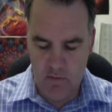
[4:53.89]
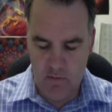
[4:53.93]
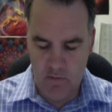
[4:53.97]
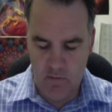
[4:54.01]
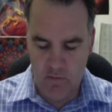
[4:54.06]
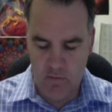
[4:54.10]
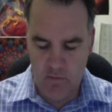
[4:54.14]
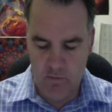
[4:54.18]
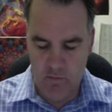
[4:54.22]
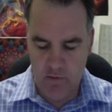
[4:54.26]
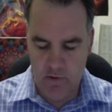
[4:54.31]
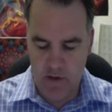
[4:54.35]

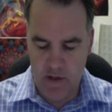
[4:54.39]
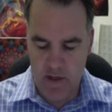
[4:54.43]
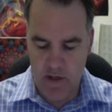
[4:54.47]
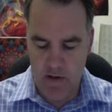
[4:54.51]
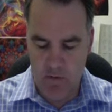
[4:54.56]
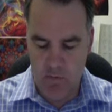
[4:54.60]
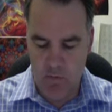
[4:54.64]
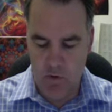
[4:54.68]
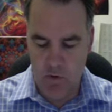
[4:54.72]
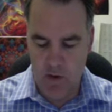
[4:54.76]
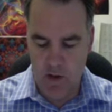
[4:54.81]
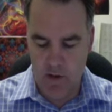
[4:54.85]
3,
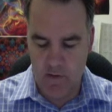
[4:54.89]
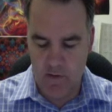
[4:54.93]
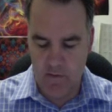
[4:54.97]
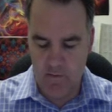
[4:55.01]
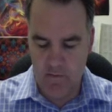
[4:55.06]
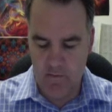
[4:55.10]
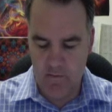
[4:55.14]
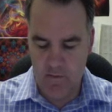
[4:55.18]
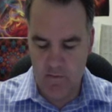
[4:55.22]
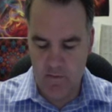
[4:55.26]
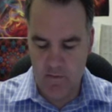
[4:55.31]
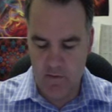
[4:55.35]
1
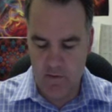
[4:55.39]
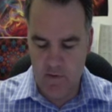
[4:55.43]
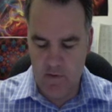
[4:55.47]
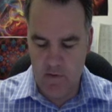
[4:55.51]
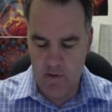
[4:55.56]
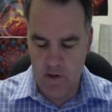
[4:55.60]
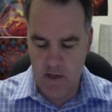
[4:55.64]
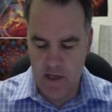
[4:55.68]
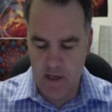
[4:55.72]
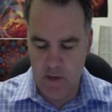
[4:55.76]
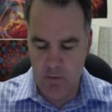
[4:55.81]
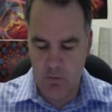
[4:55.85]

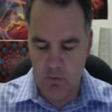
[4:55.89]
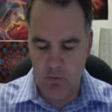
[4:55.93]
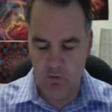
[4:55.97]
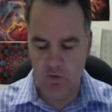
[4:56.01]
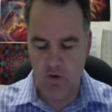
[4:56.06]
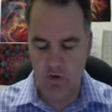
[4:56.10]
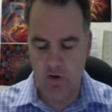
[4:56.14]
equals.